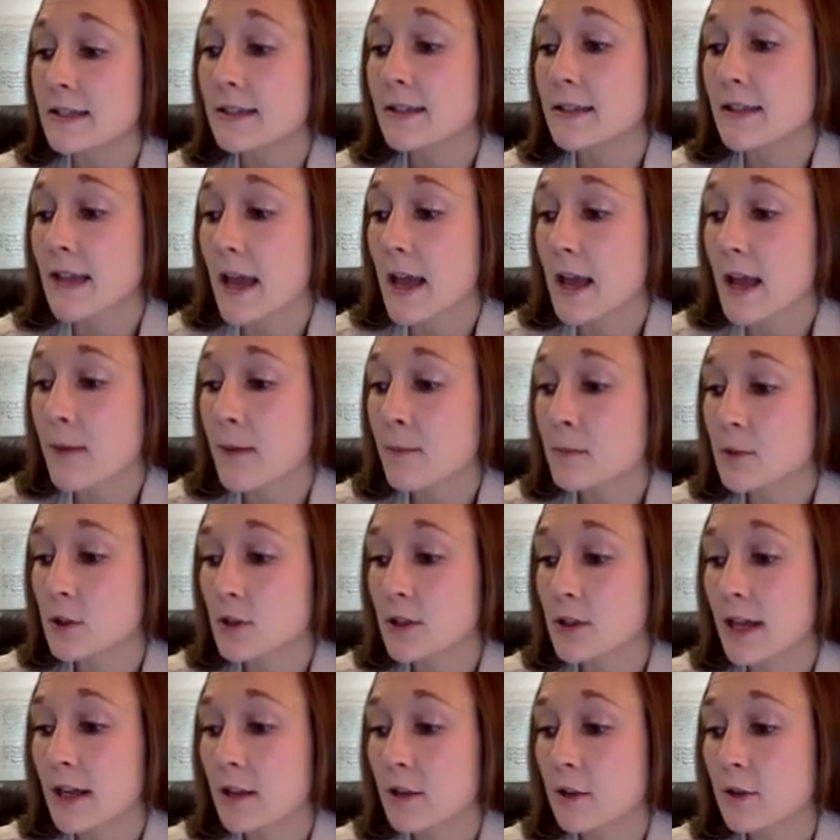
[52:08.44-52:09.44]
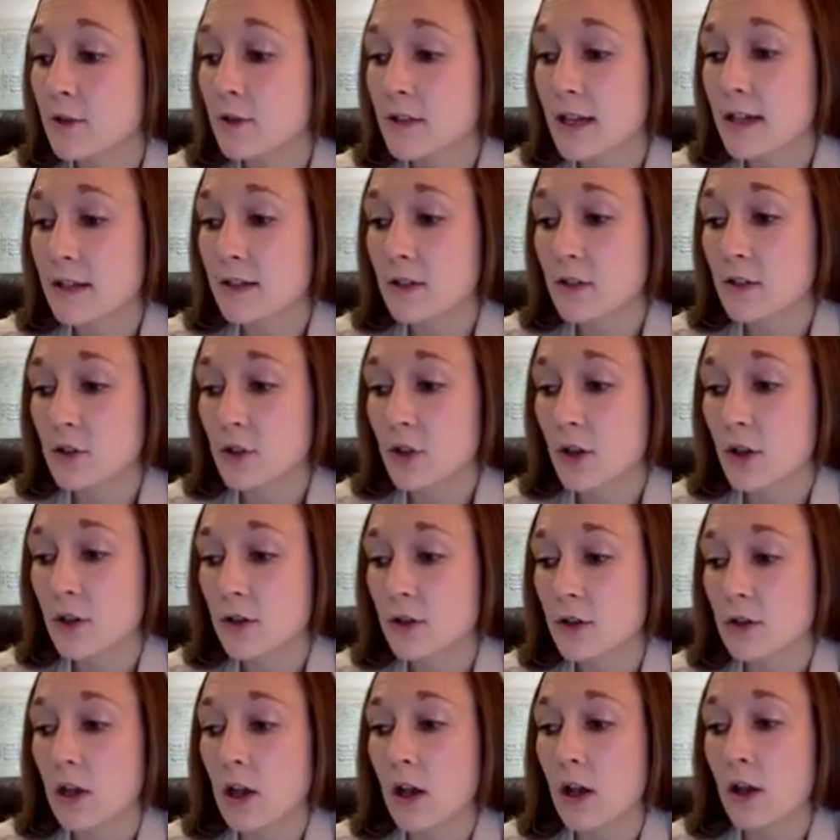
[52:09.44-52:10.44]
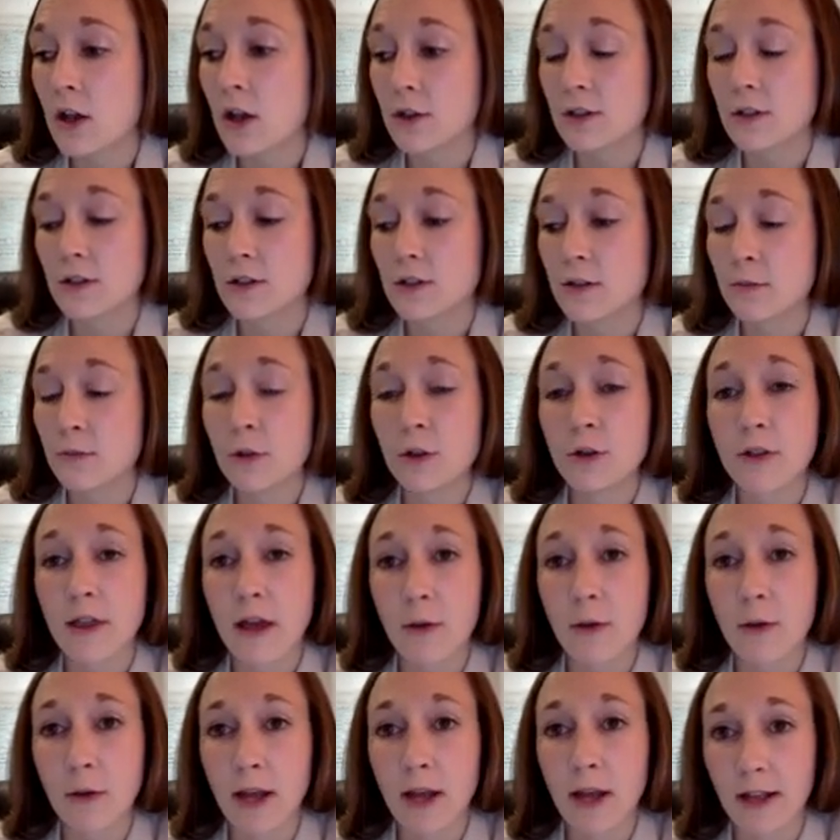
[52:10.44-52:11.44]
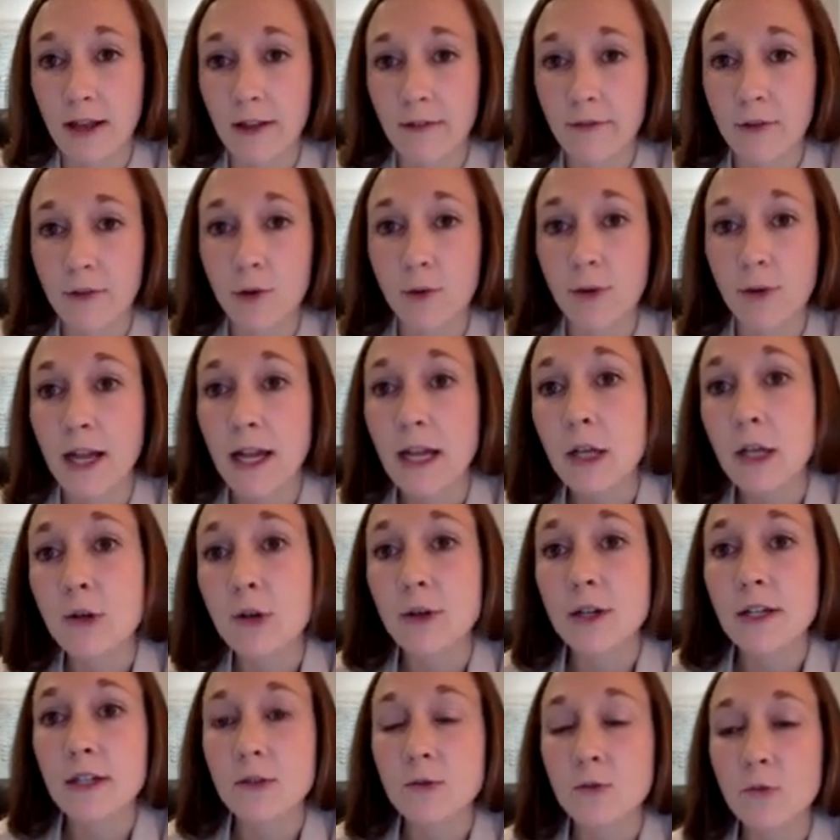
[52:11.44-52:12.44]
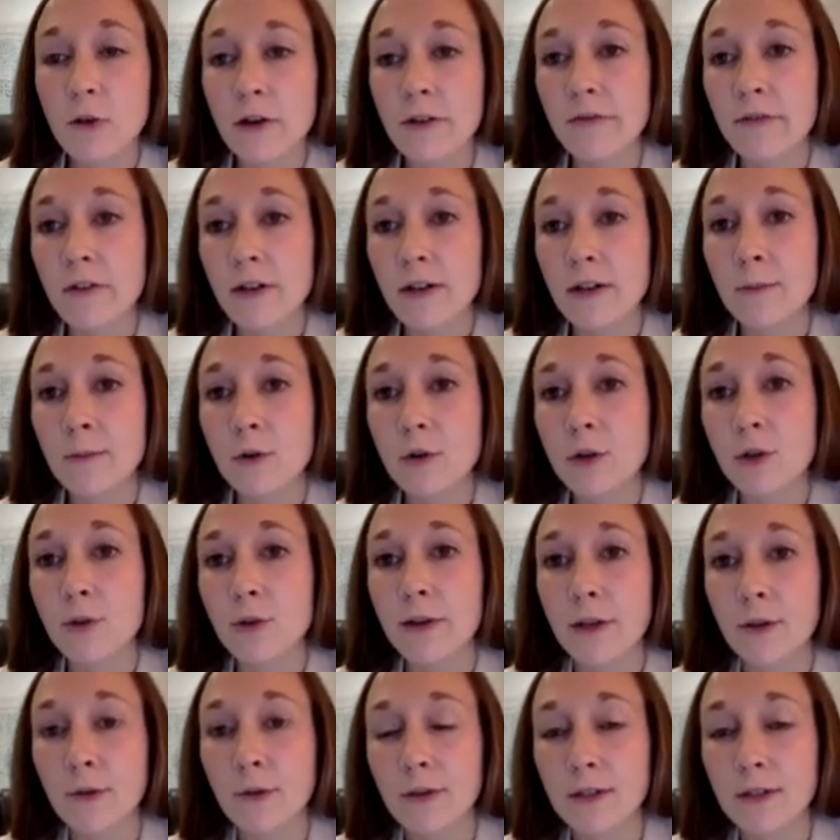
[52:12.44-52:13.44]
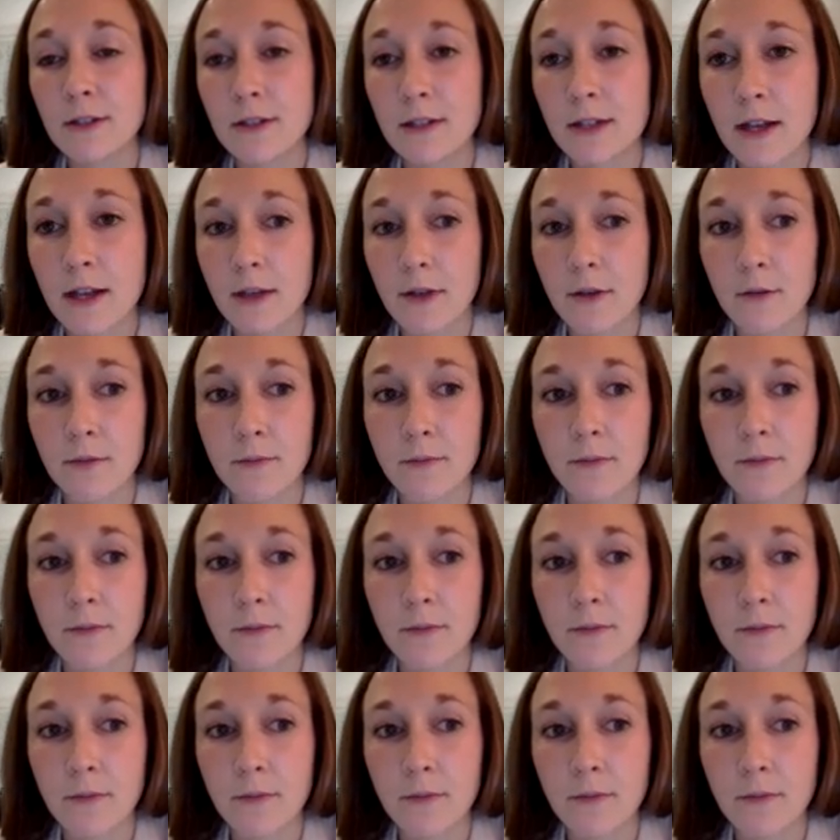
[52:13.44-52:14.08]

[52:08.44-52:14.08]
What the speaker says: same, Gay-Lussac's and Charles' law are similar that way. If you increase one variable, you increase the other.